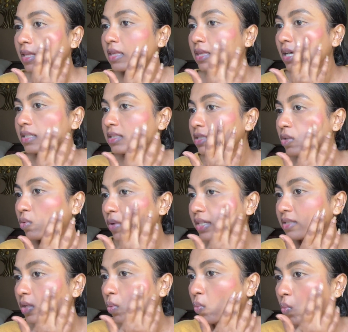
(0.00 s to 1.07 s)
that's the
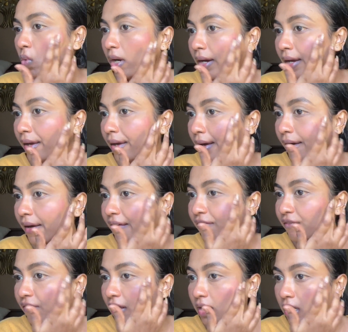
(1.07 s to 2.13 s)
reason why i
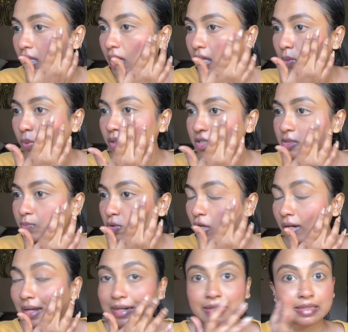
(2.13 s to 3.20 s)
fell in love with this
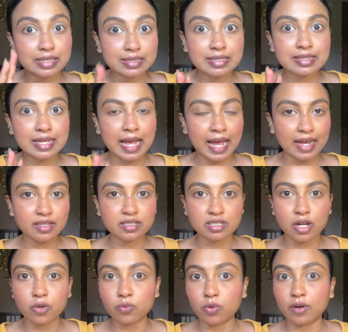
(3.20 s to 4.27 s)
product this is hands
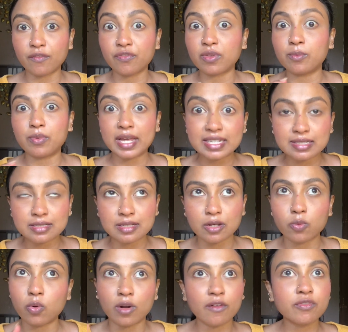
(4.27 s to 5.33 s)
down one of the best
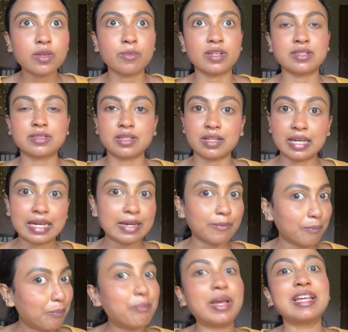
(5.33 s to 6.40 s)
one of the best
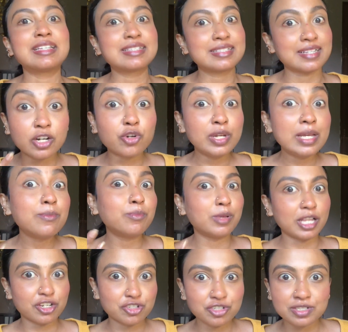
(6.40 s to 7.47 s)
best cream
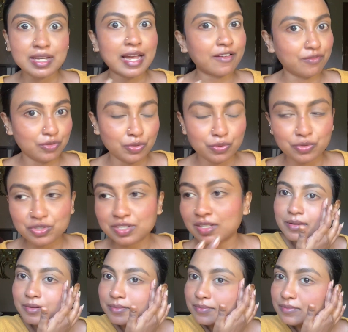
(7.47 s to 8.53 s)
blushes i've used
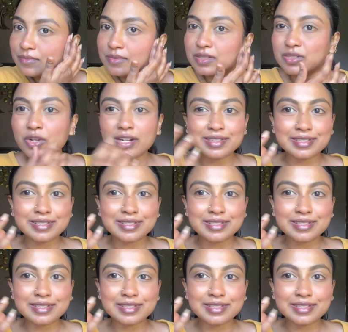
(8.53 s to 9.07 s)
it's not